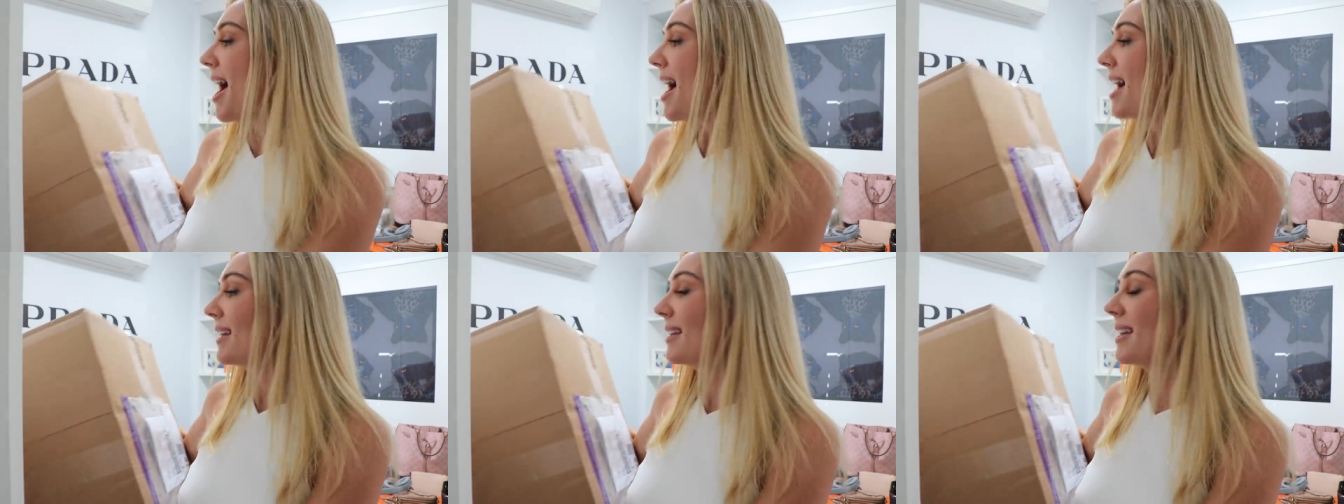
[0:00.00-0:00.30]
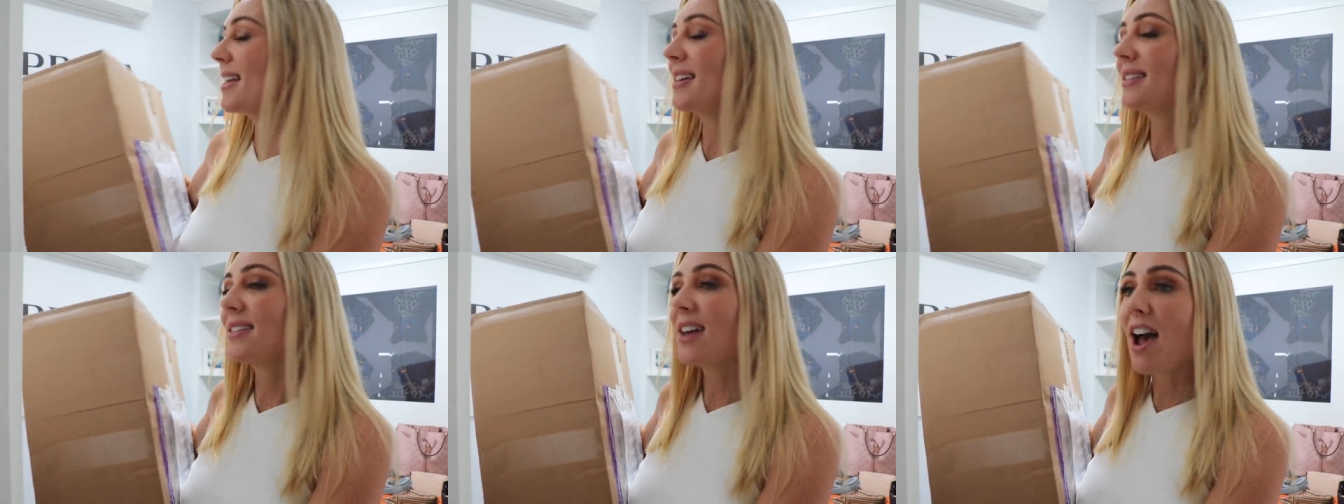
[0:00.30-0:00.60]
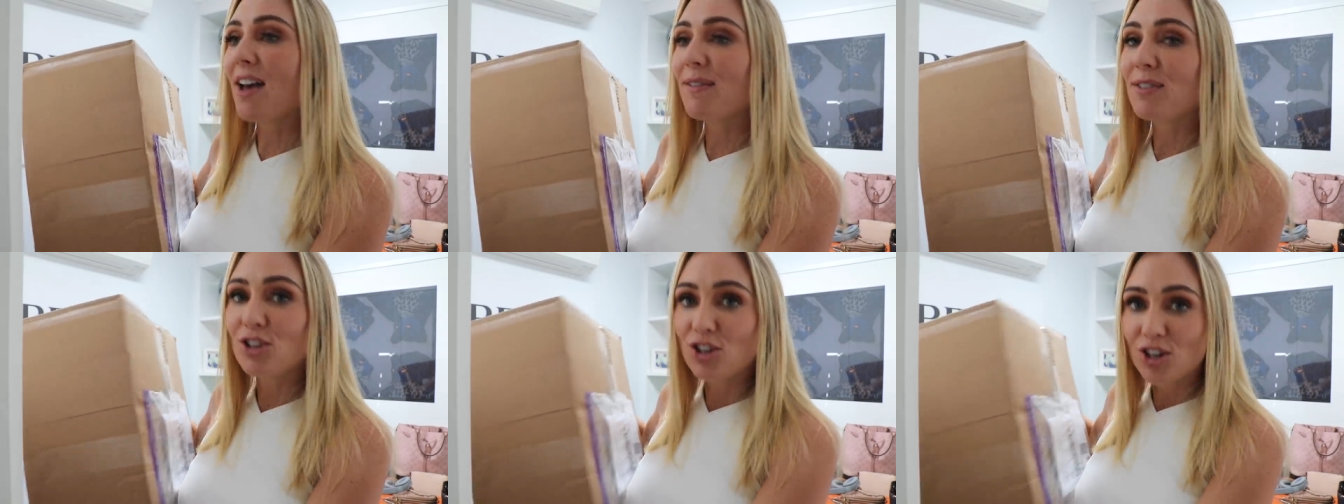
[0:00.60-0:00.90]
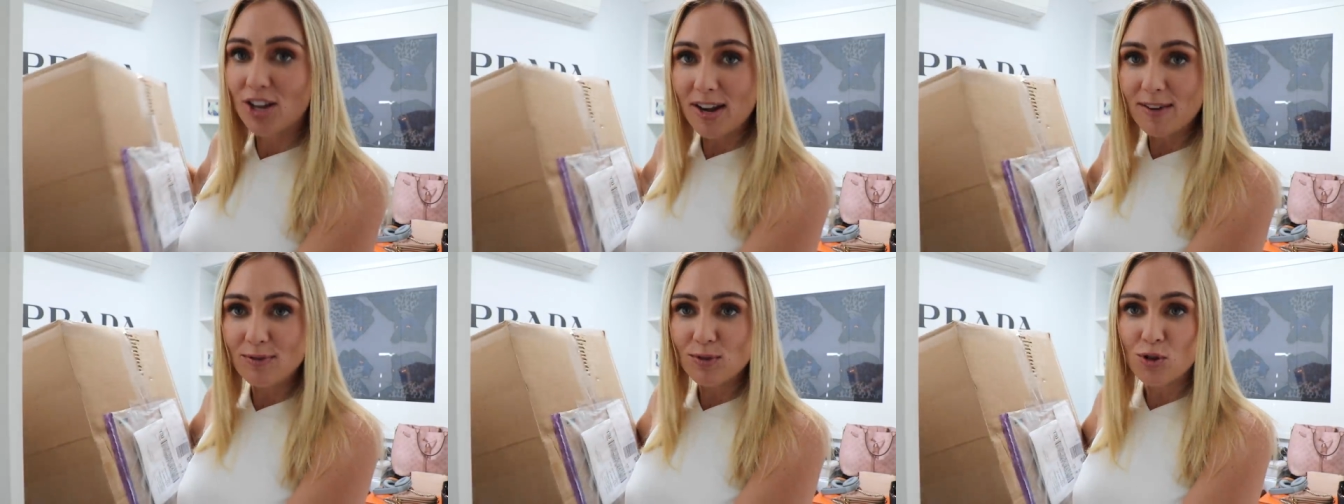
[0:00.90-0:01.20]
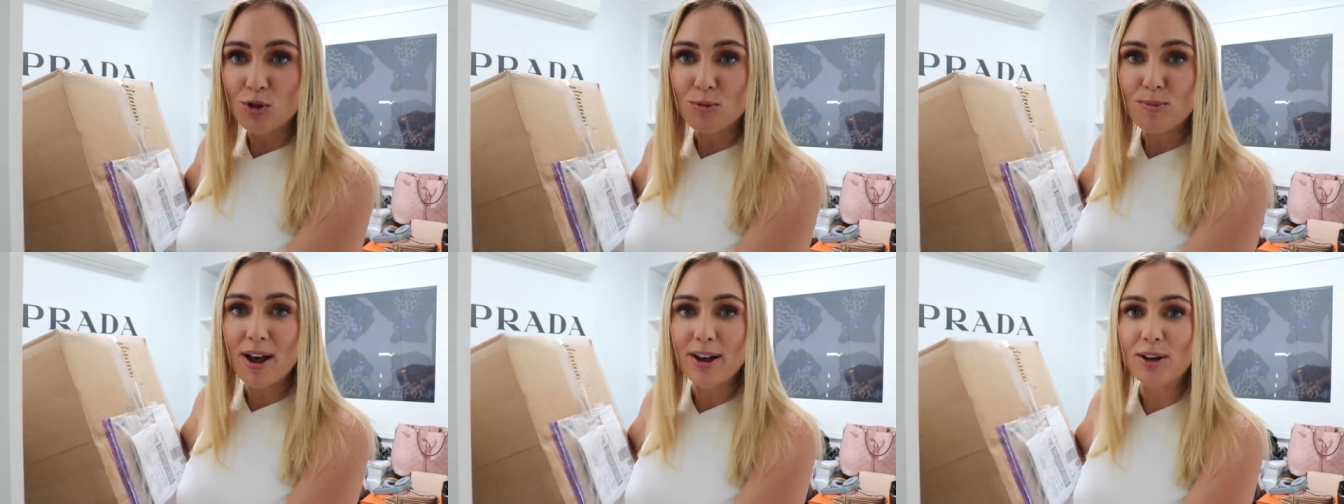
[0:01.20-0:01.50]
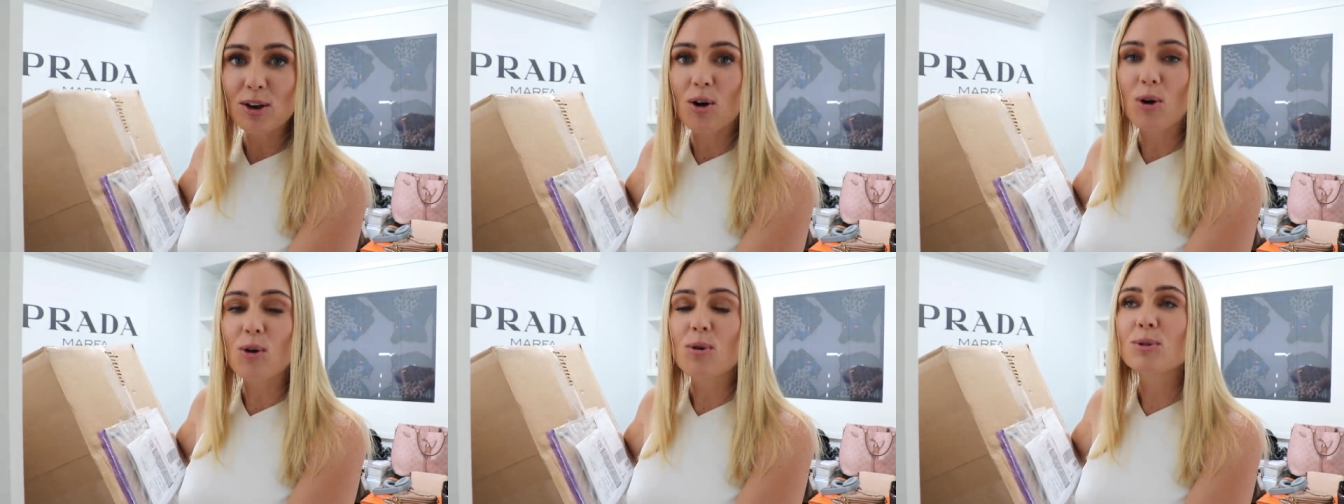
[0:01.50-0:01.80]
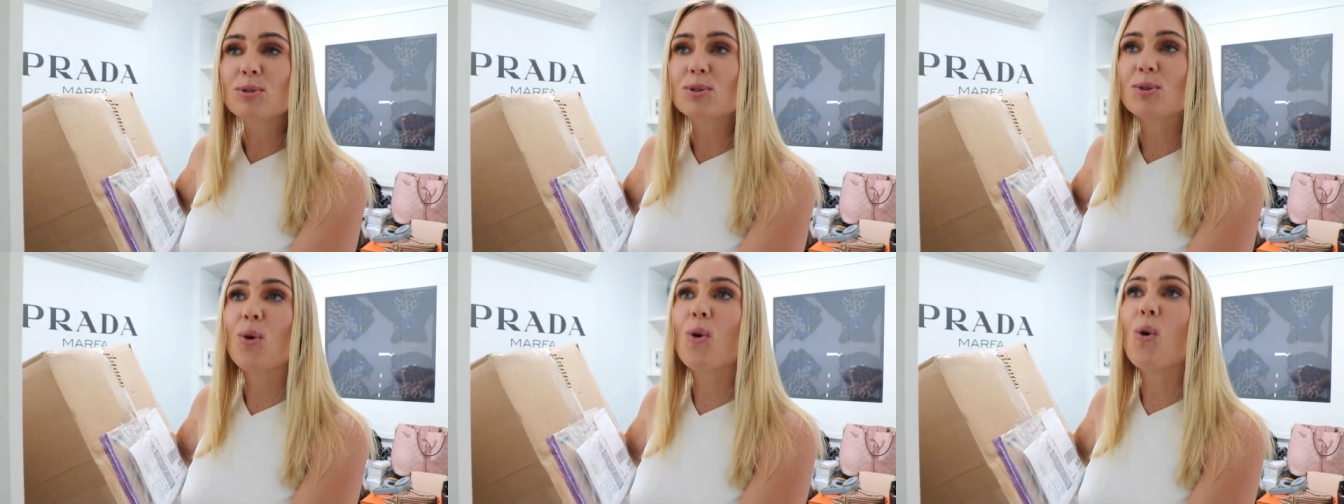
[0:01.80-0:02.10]
unless I've achieved all my
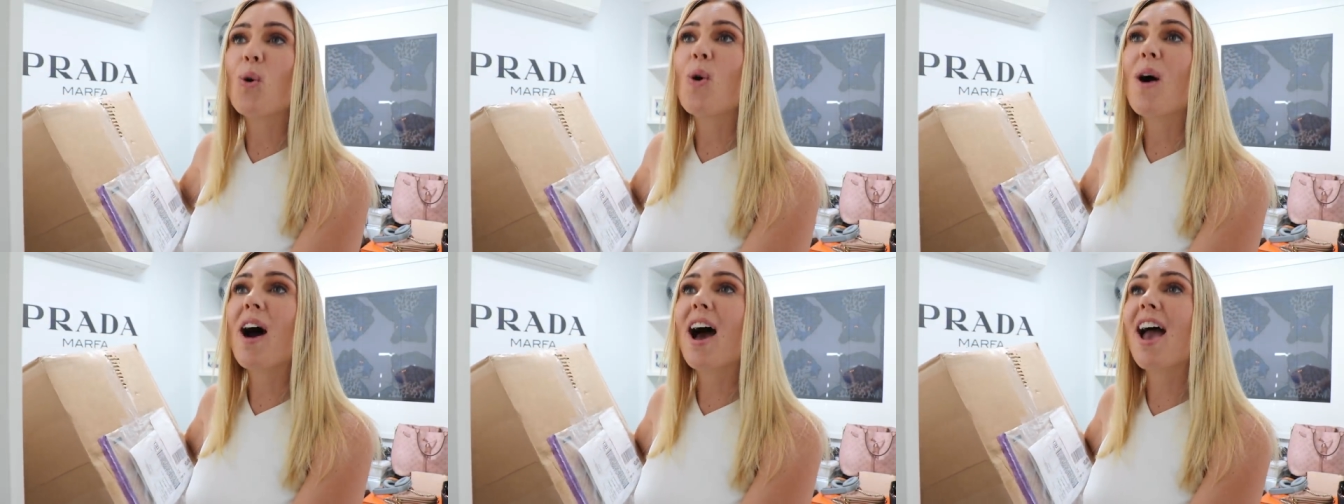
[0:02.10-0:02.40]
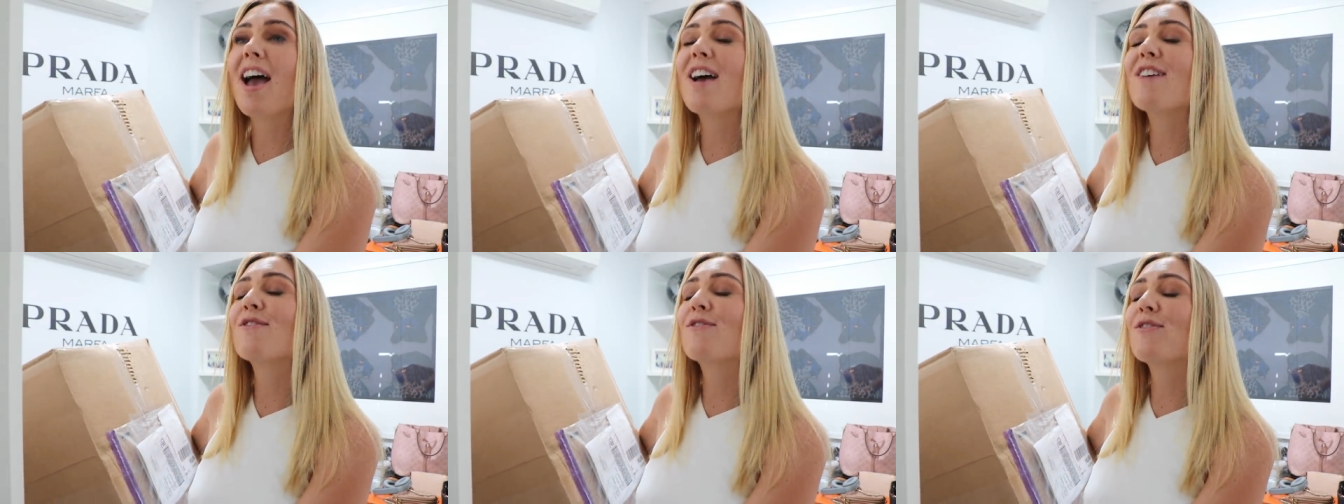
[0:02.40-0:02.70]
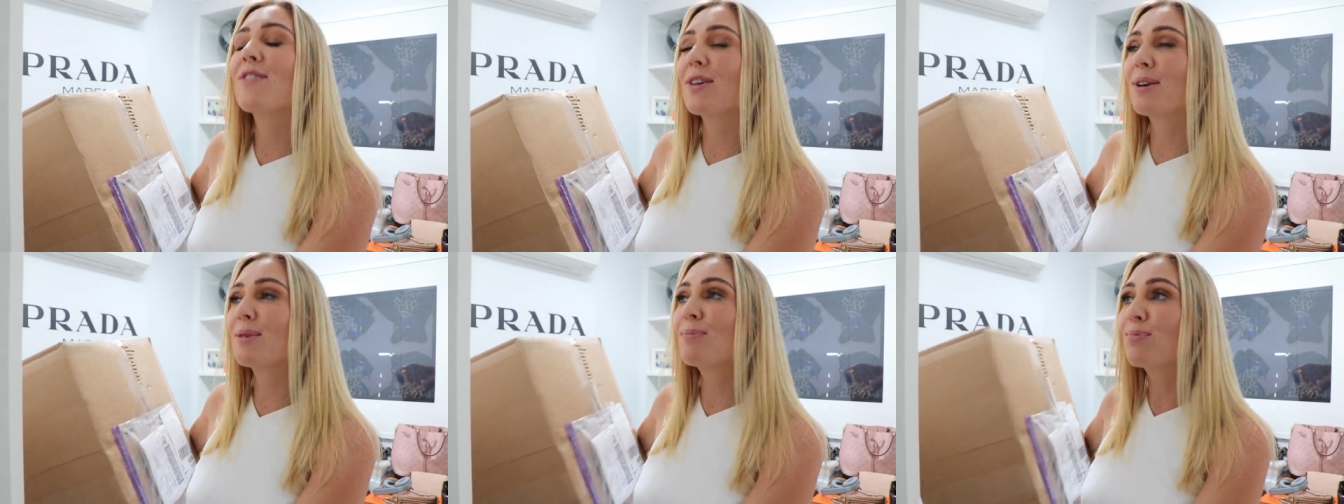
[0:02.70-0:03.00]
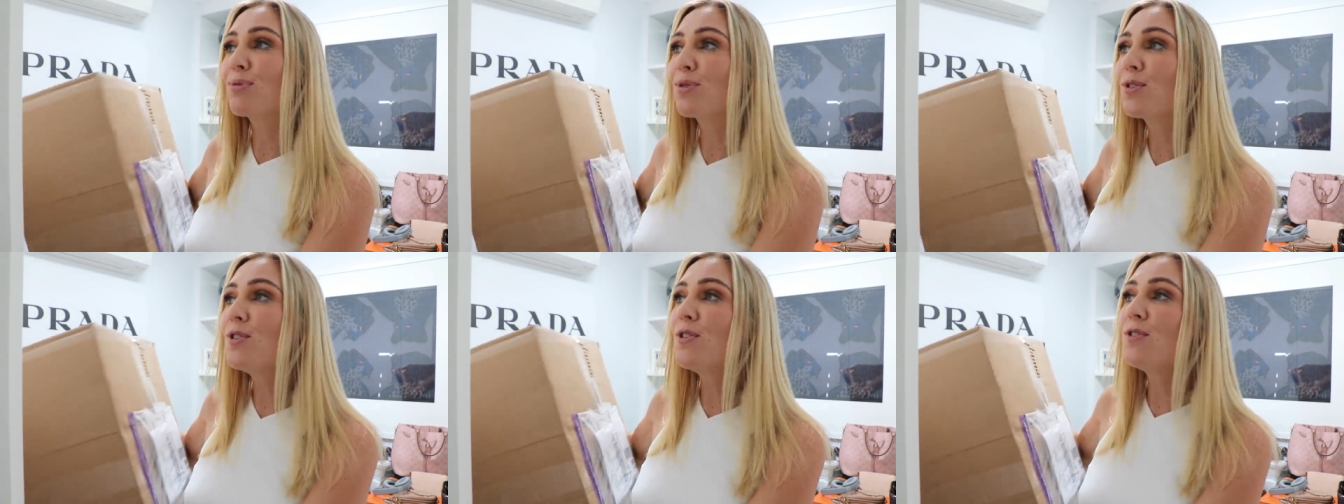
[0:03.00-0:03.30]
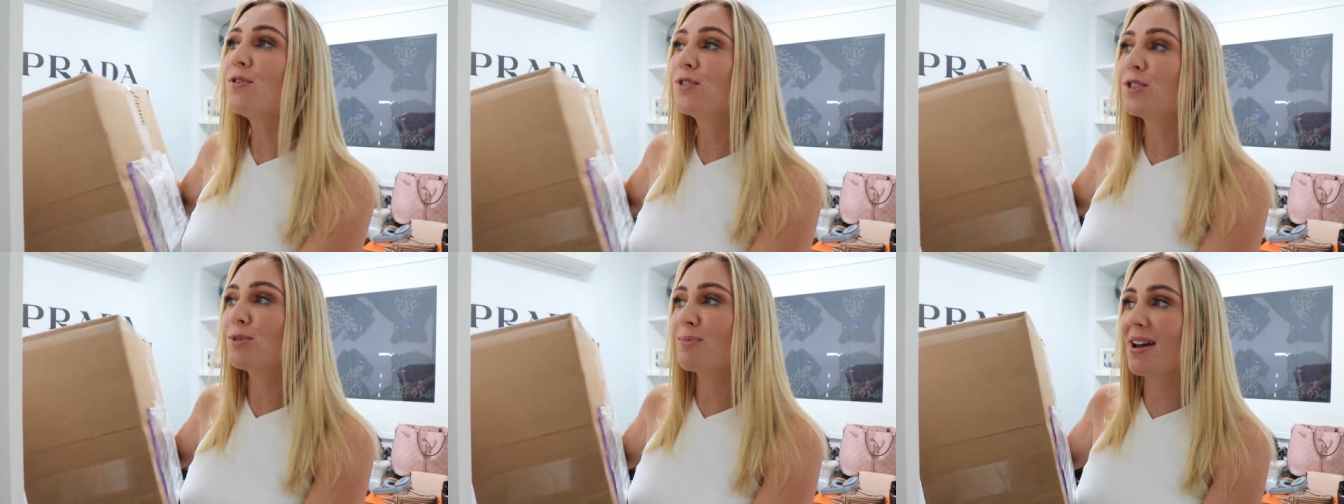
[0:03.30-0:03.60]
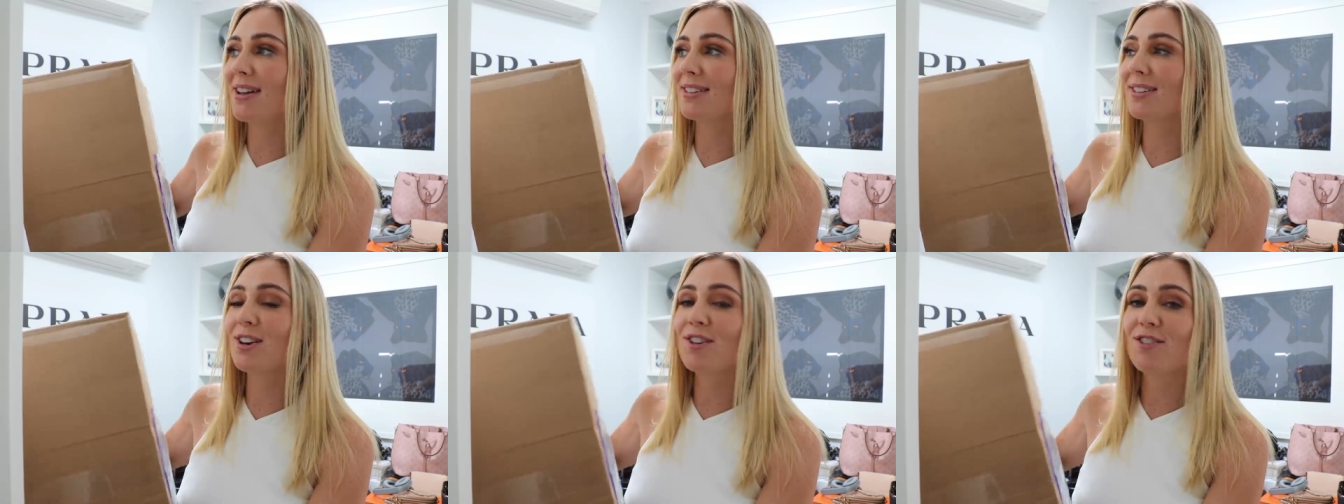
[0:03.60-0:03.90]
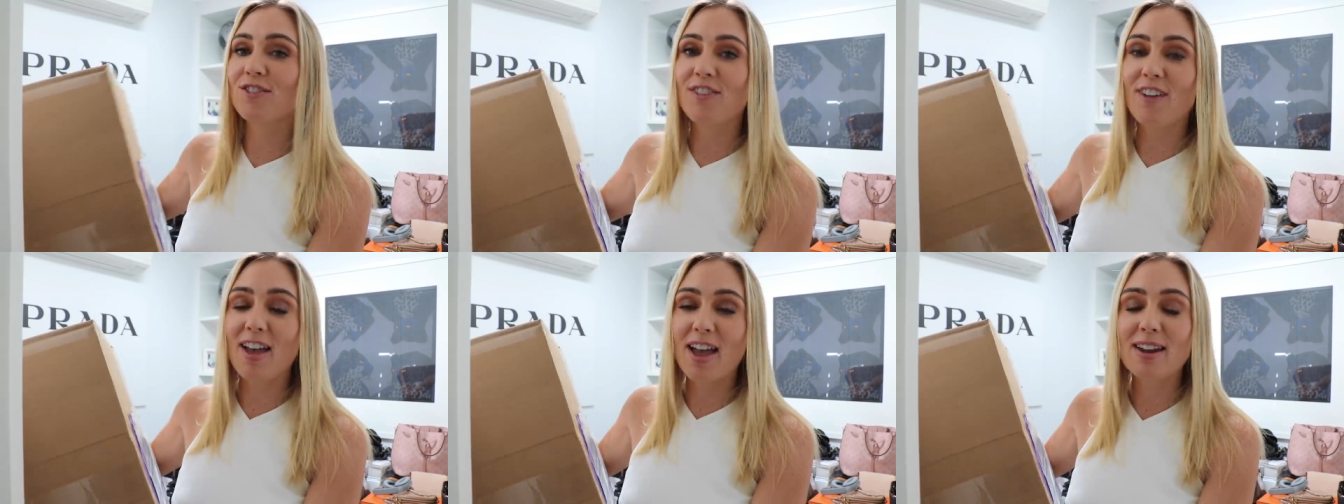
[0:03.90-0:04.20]
goals or I have can prove to
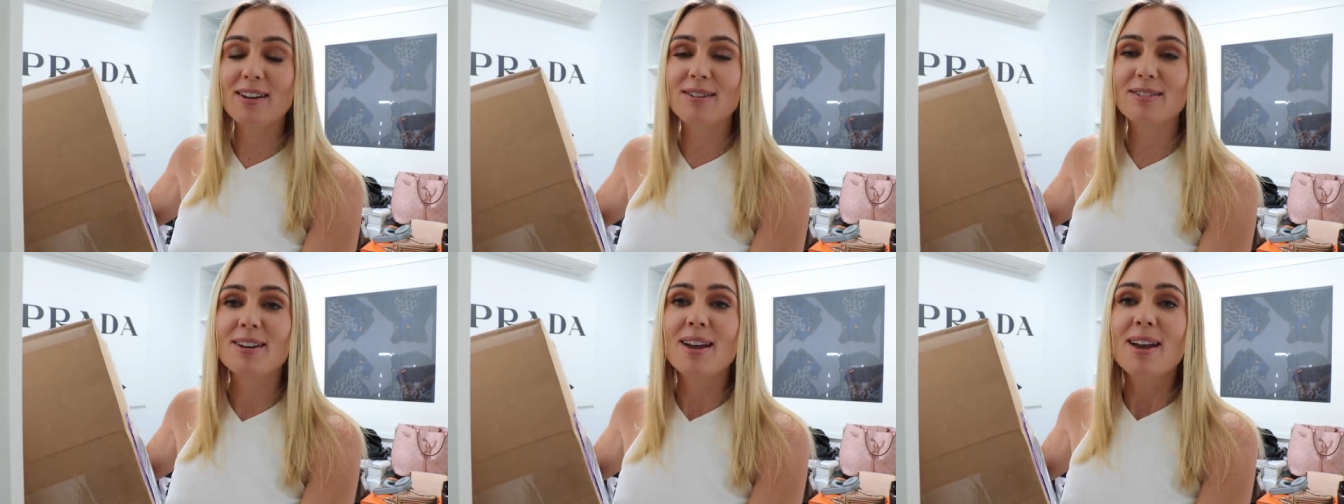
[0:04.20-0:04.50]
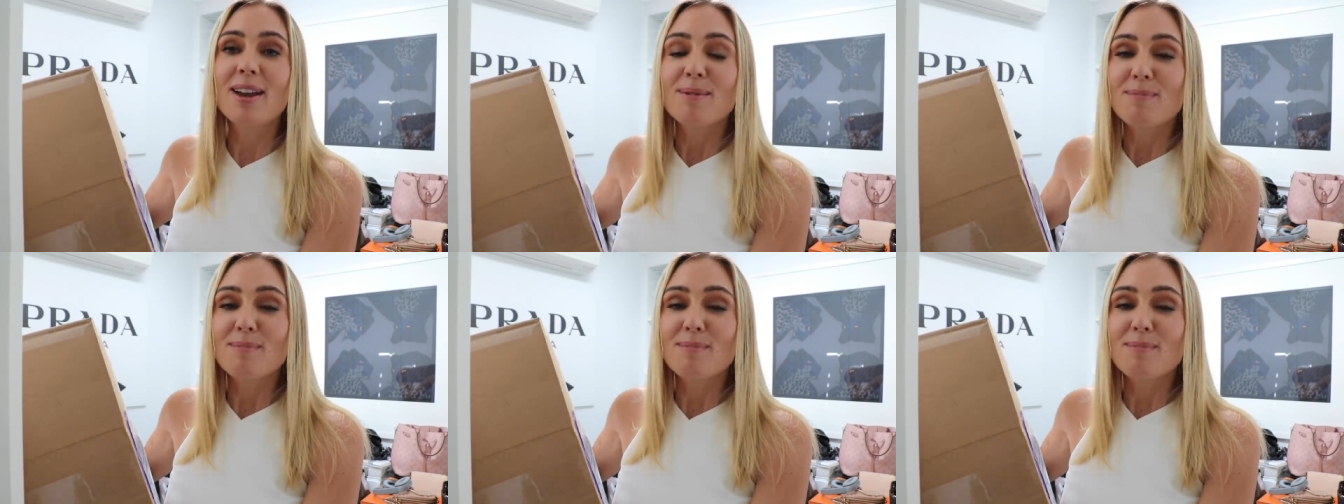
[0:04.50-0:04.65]
myself and